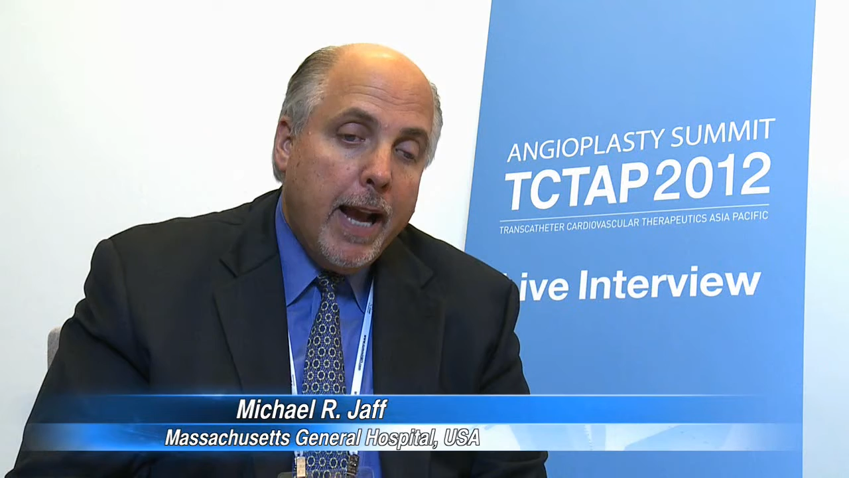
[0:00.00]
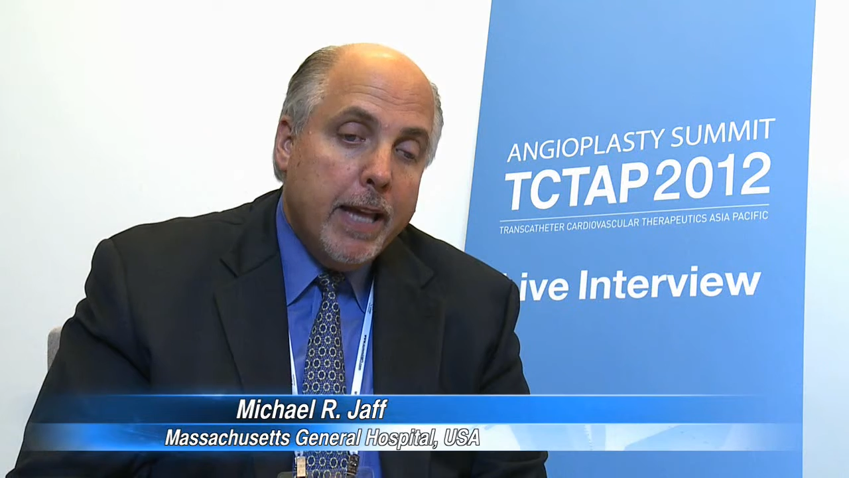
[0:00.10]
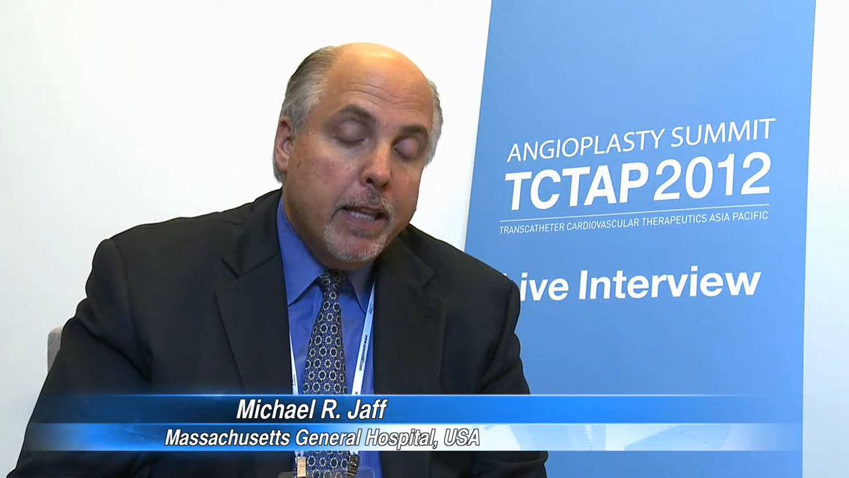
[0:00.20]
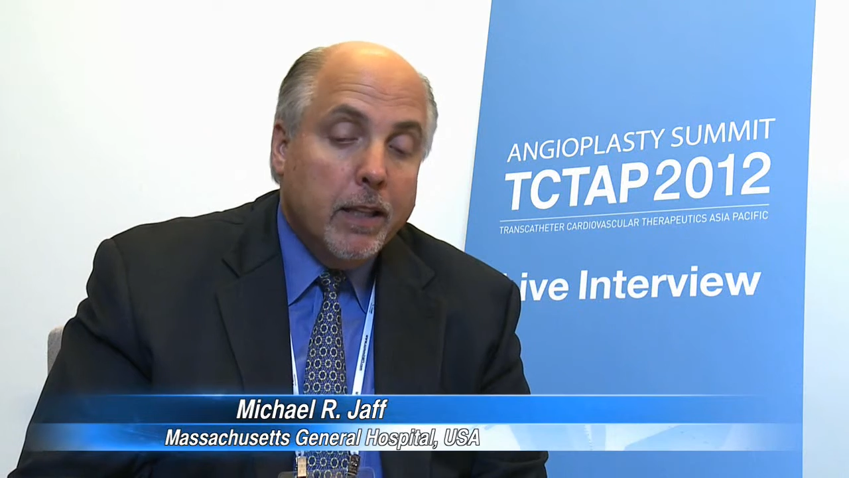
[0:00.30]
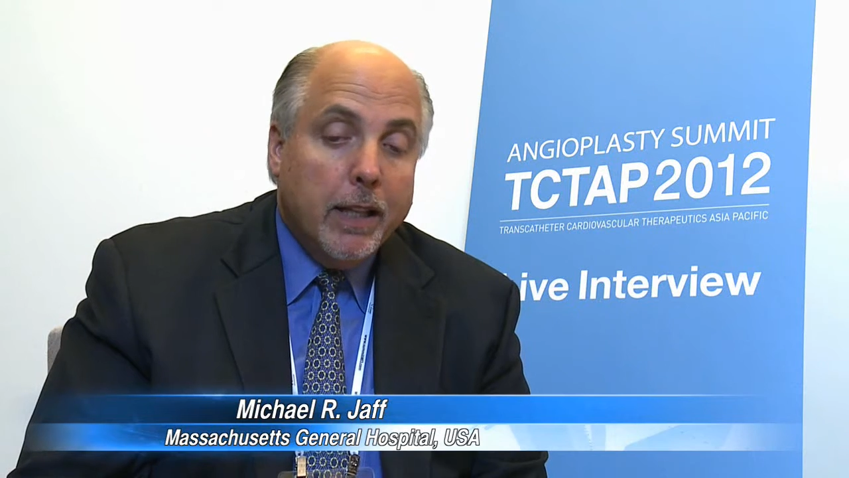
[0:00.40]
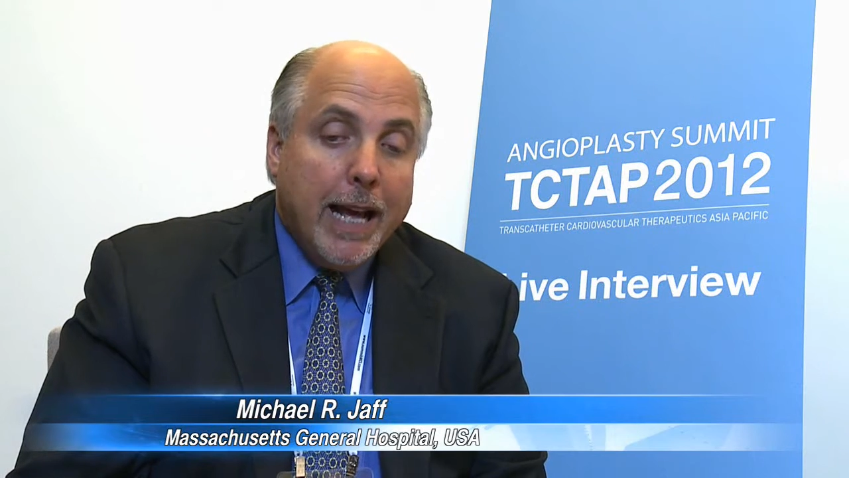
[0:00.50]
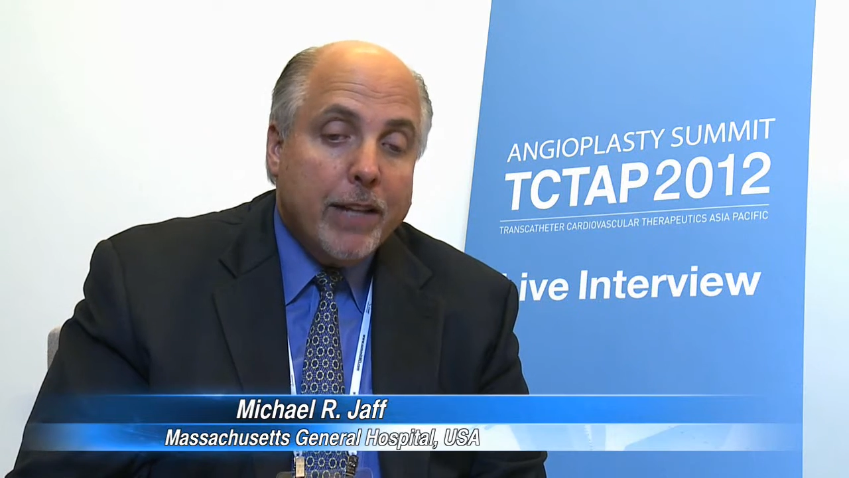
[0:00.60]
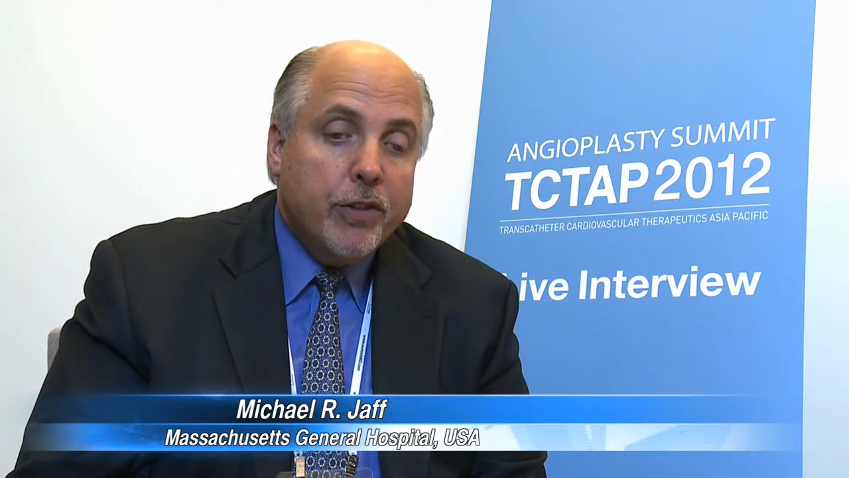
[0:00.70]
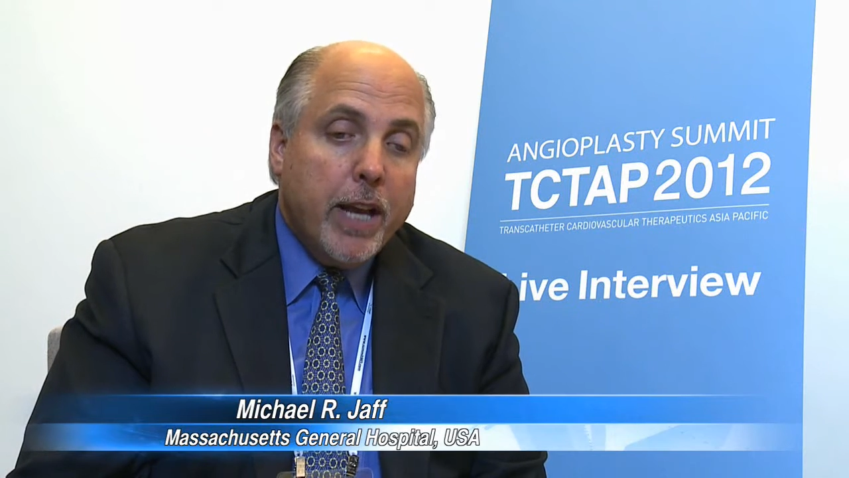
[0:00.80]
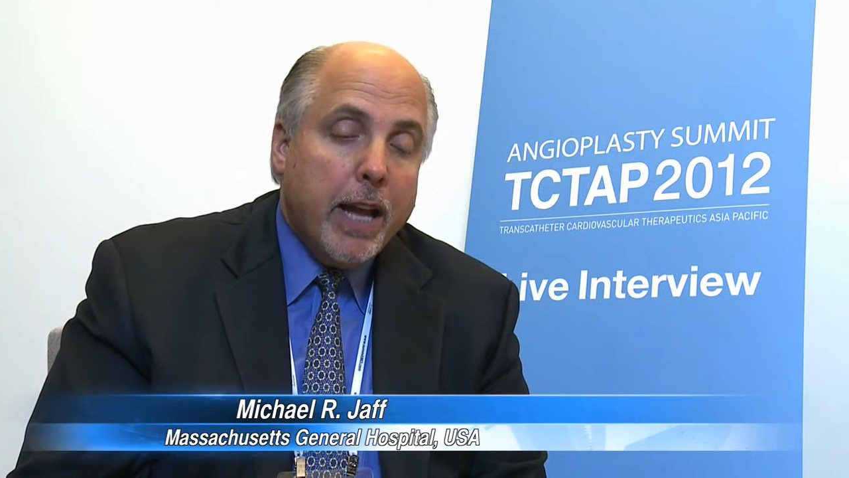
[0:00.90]
And then the
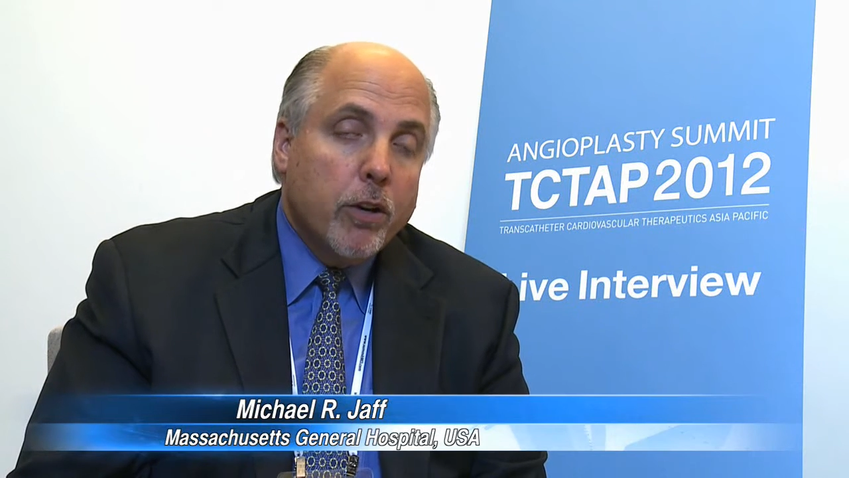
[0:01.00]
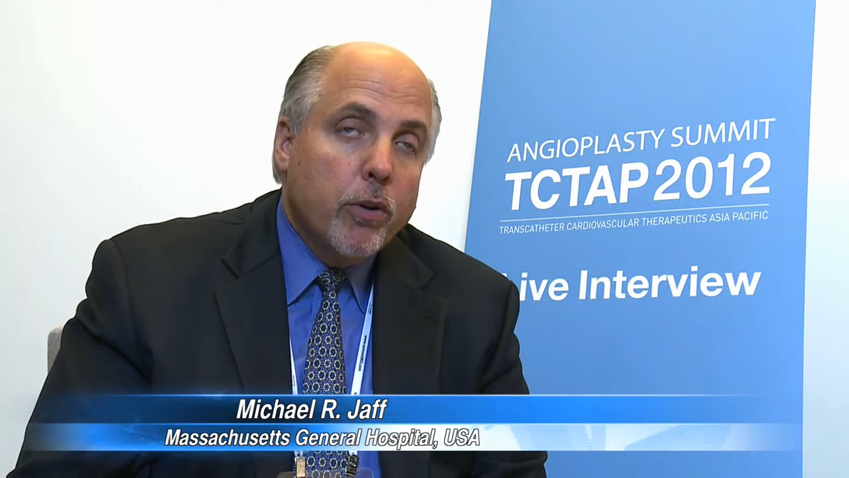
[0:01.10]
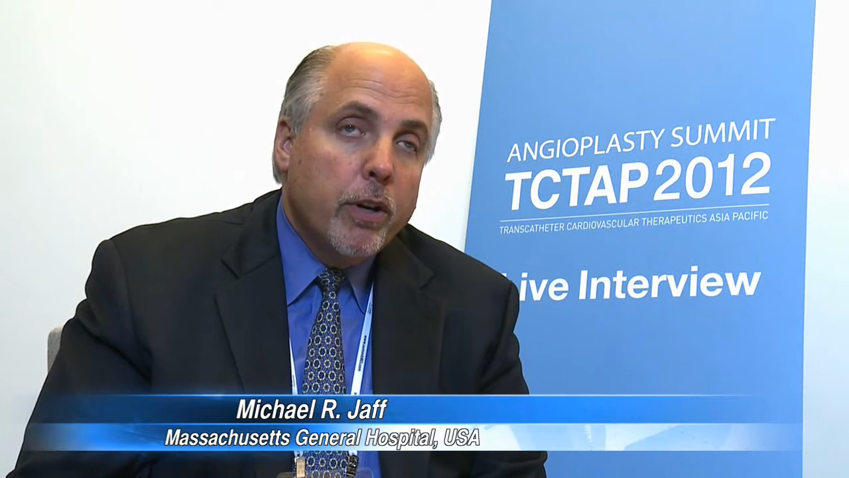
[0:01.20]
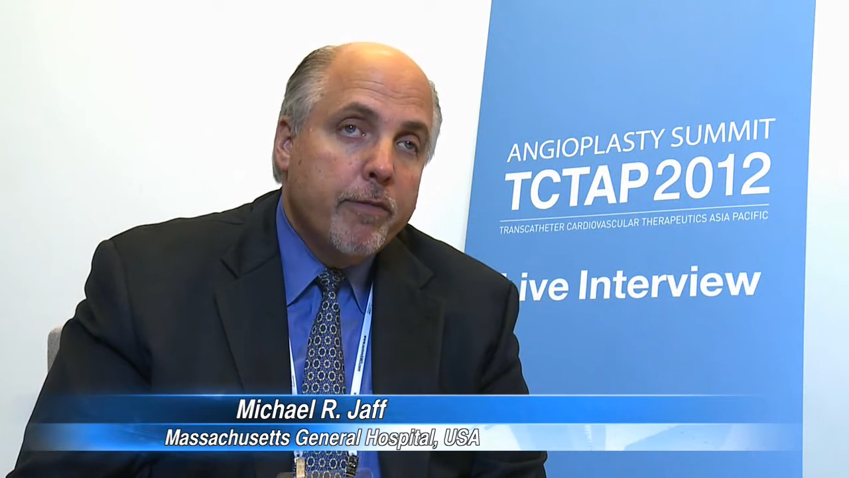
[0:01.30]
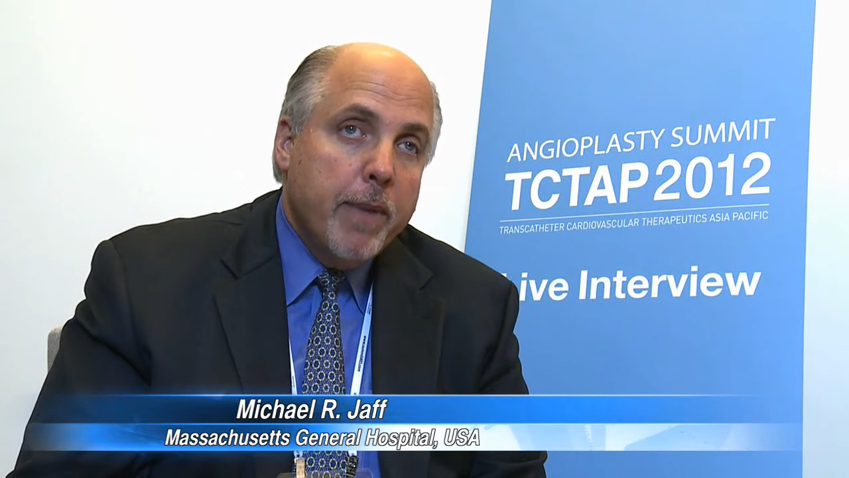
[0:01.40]
last category of